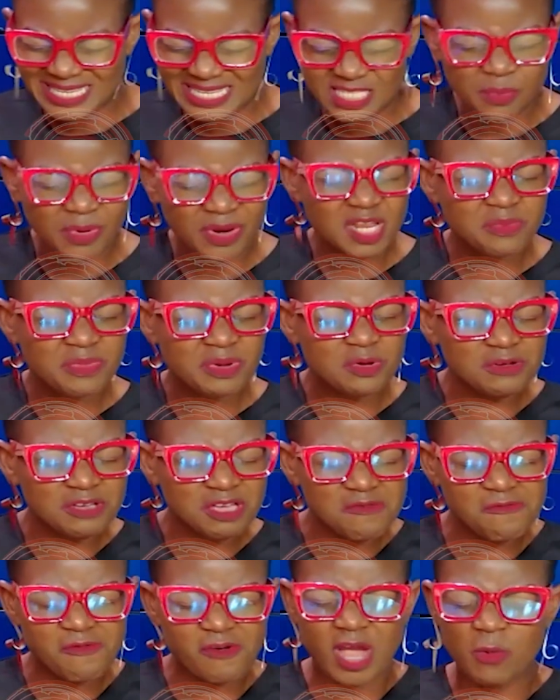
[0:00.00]
your body will be looking
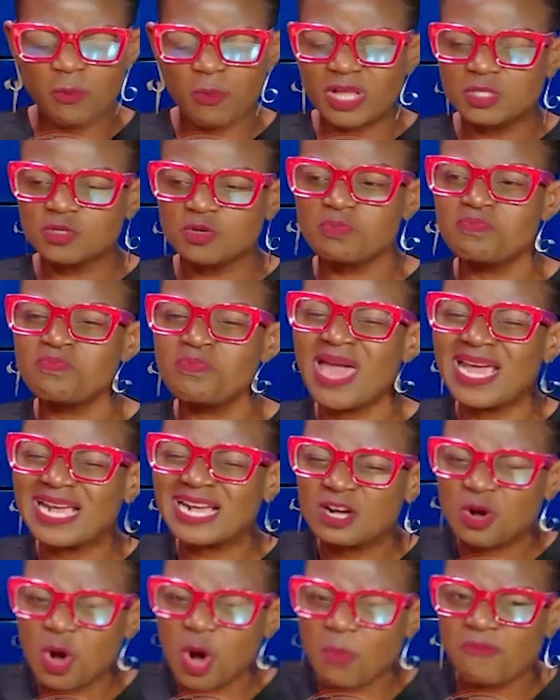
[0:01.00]
for a way to make
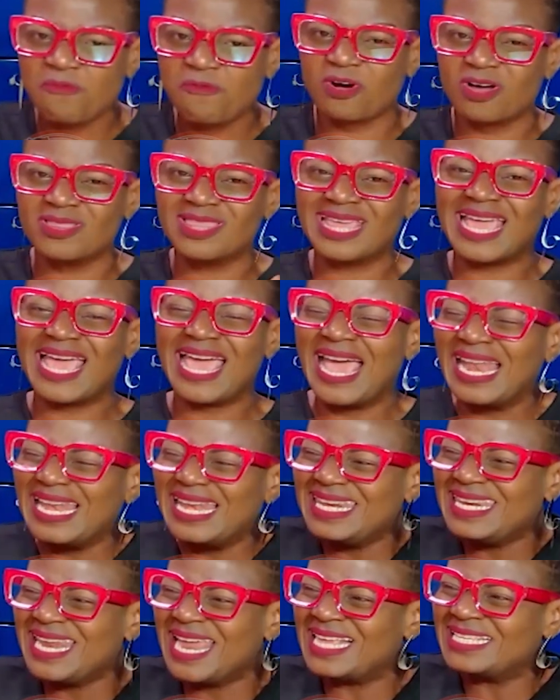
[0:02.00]
up for the
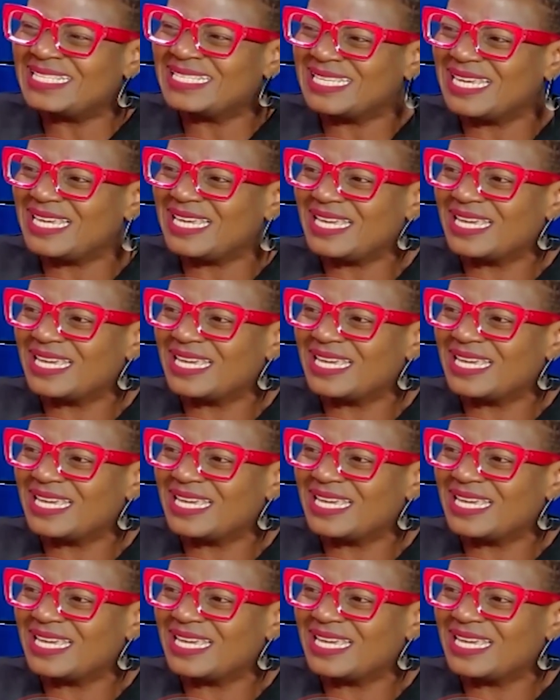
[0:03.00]
energy